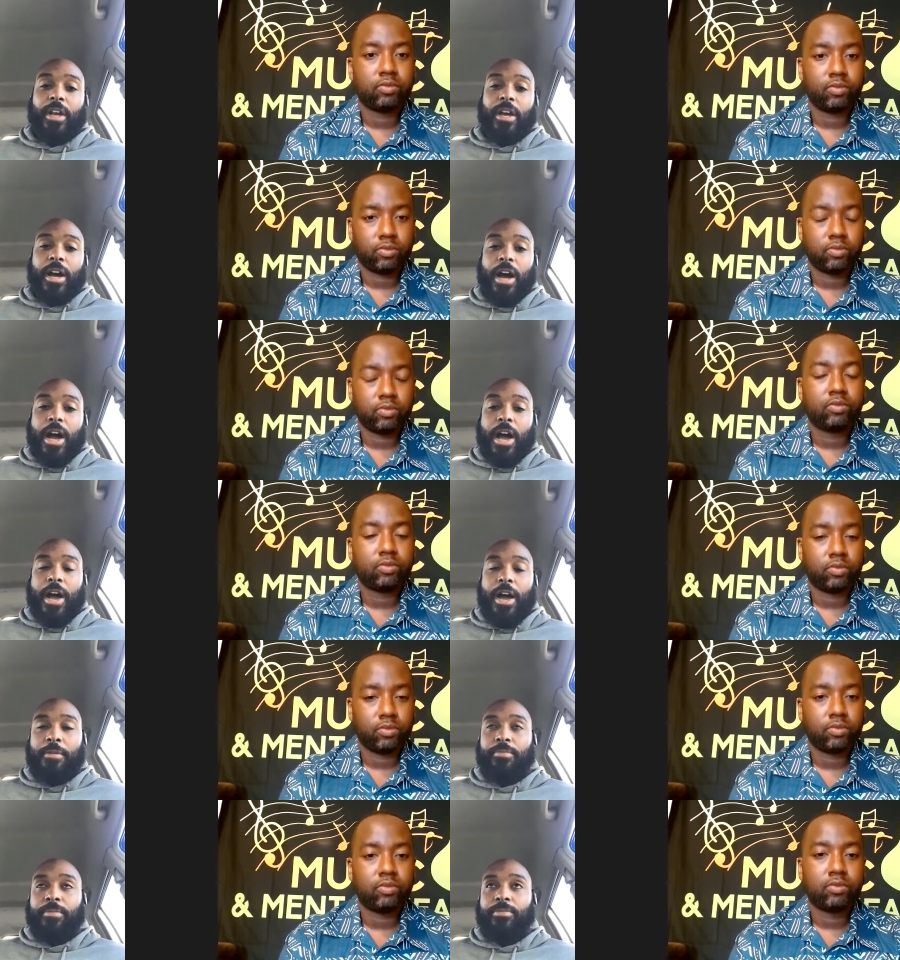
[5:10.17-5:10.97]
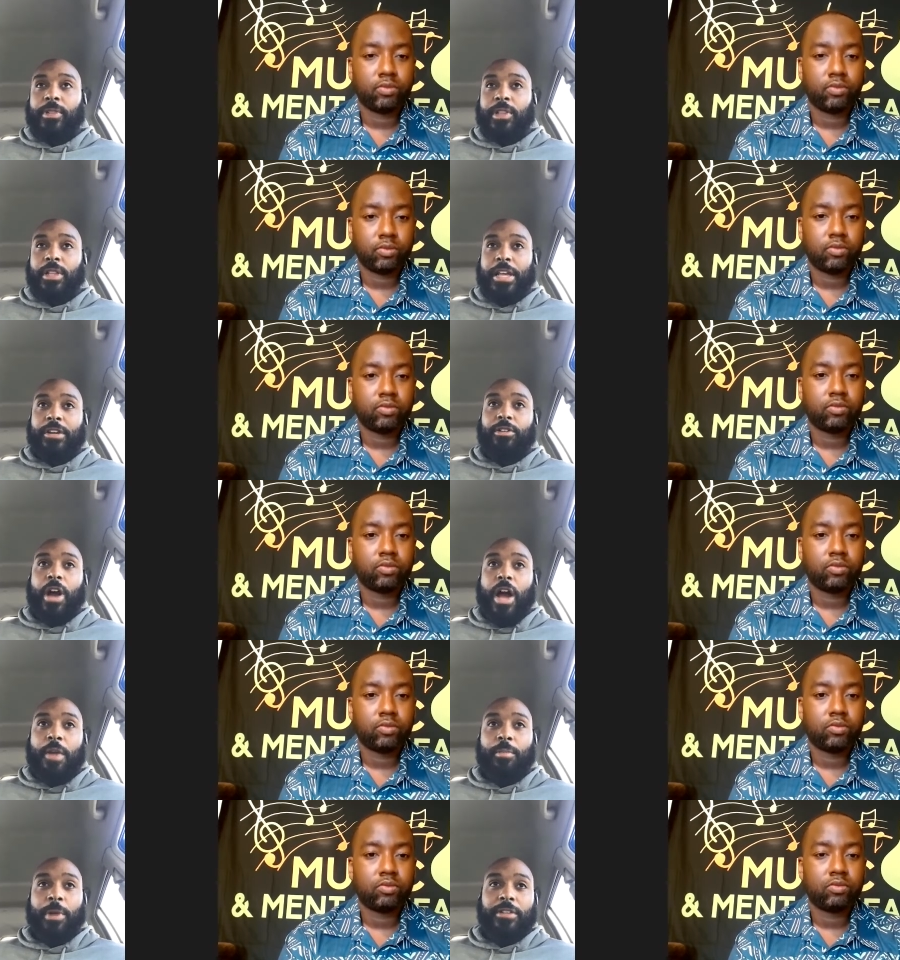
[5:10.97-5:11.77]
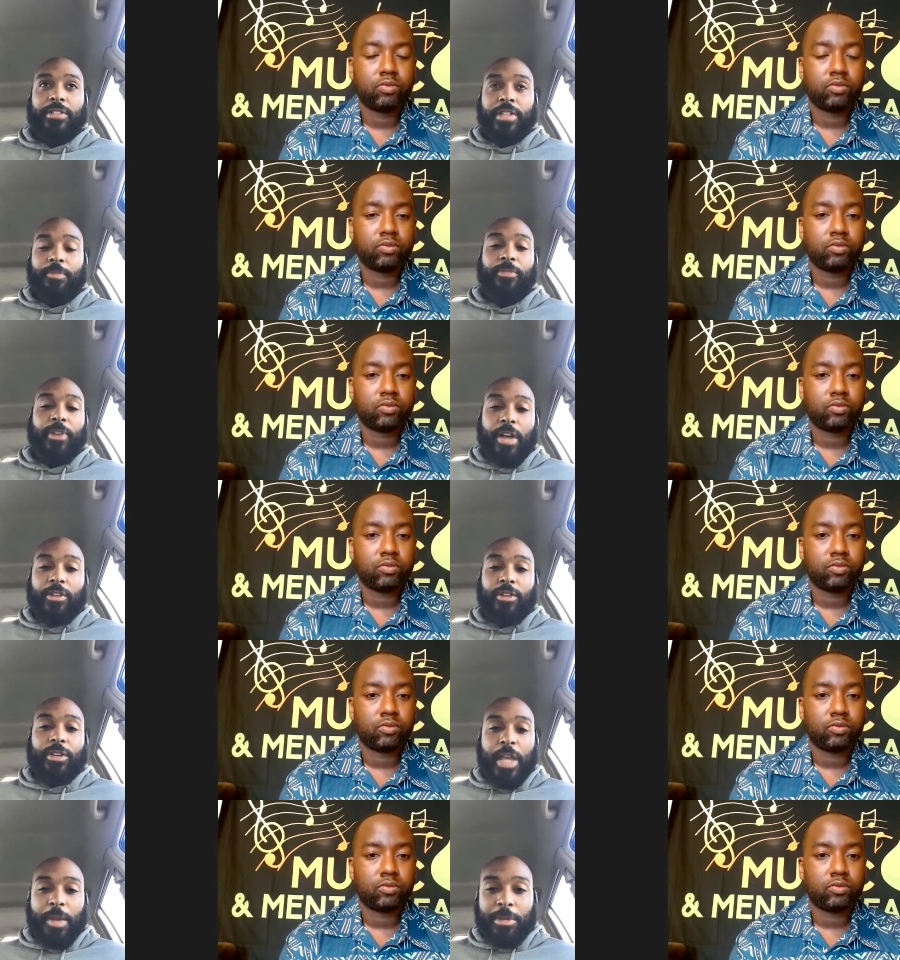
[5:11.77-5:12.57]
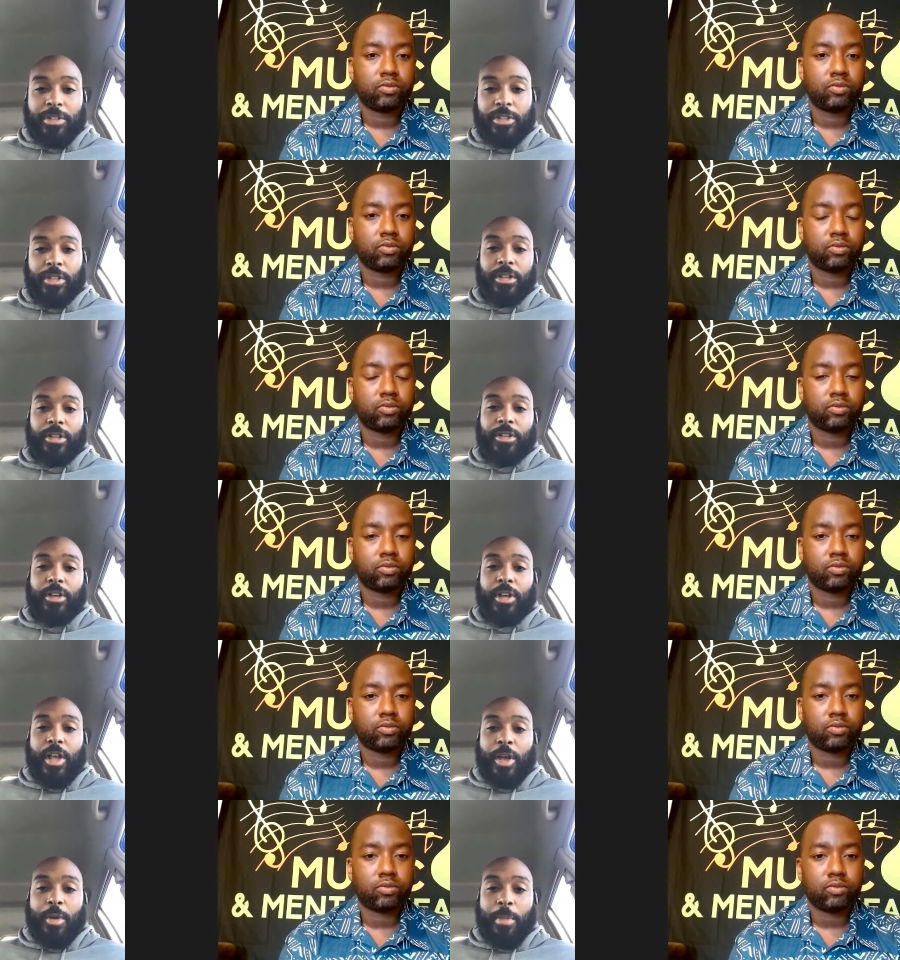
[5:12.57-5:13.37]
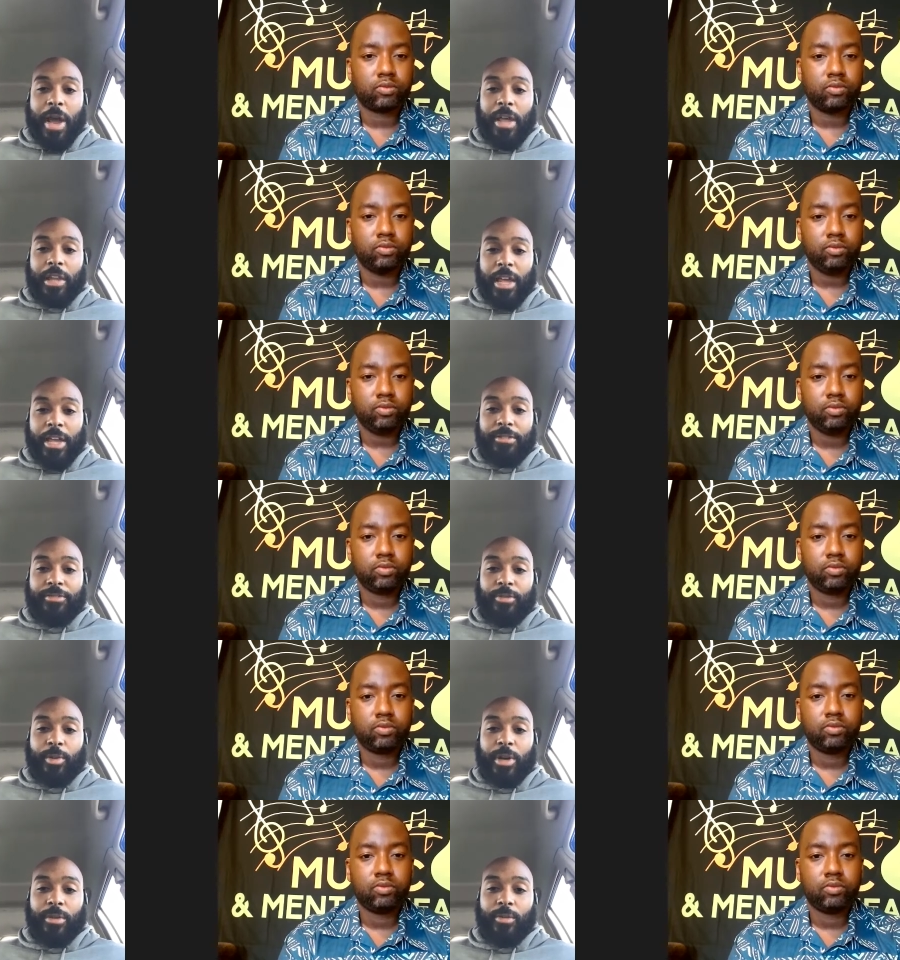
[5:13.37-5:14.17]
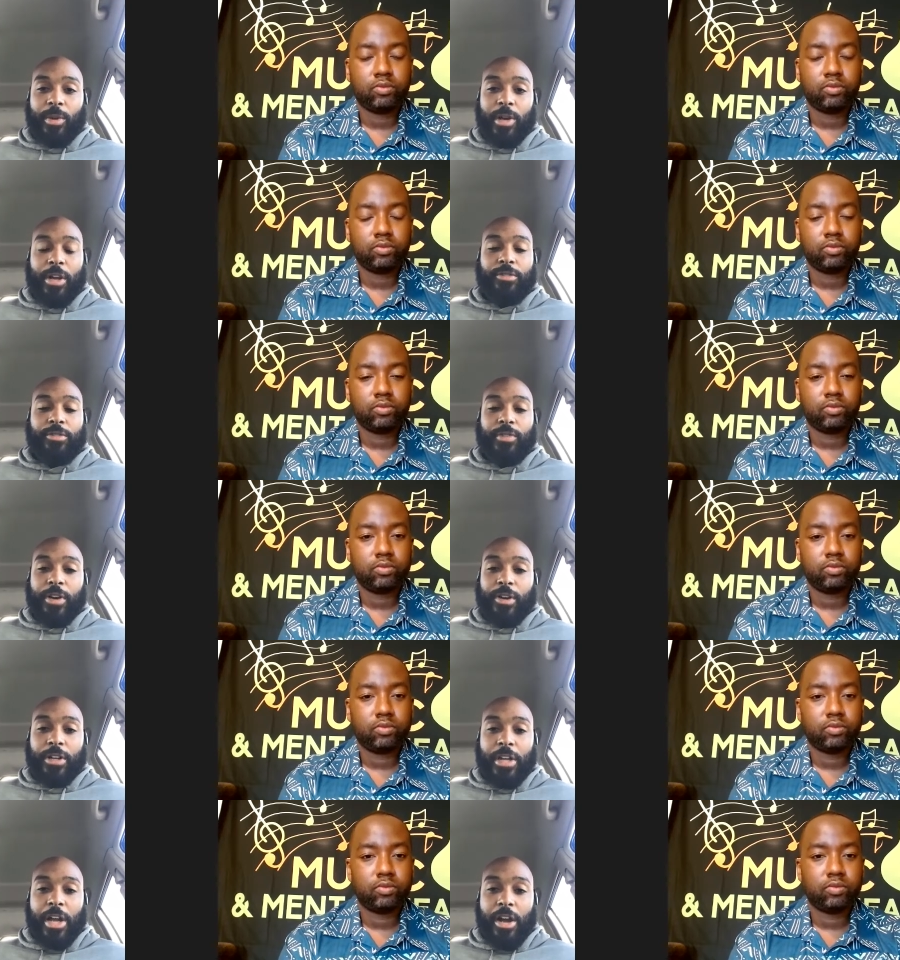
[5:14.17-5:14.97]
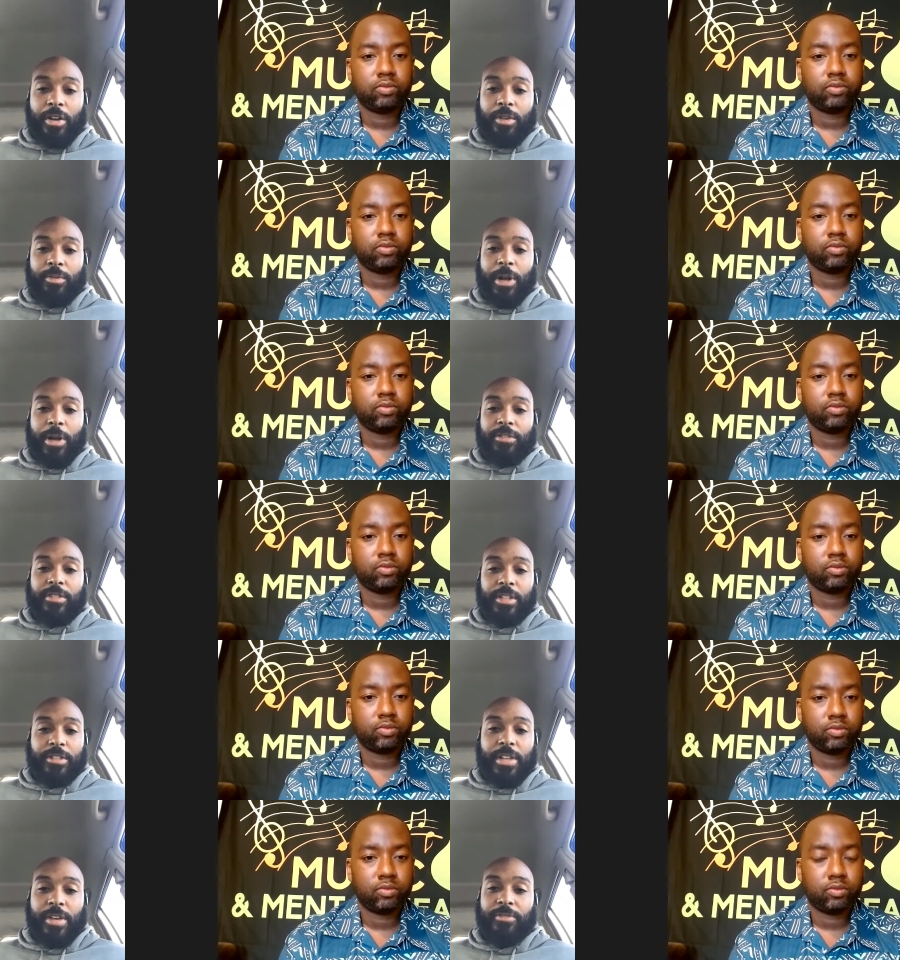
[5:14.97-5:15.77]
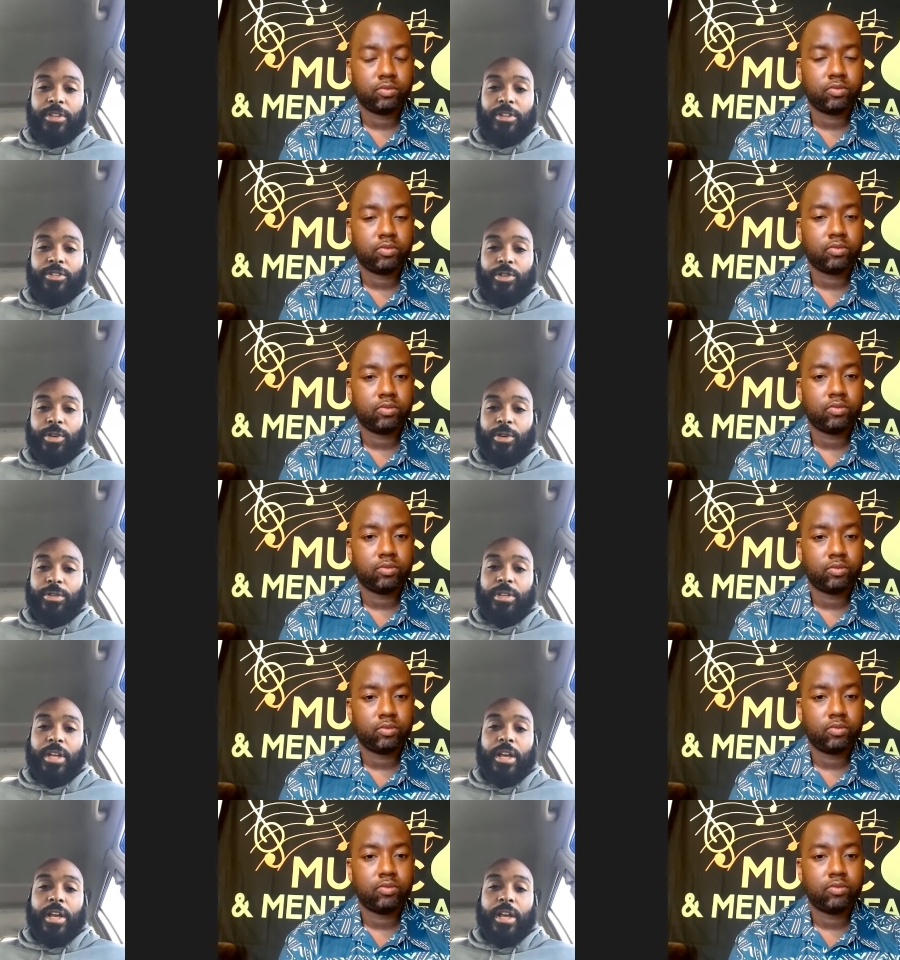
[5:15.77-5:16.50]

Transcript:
Speaker 1: Um, later on, my stepfather came into my life when, when I was very young, about six, seven years old.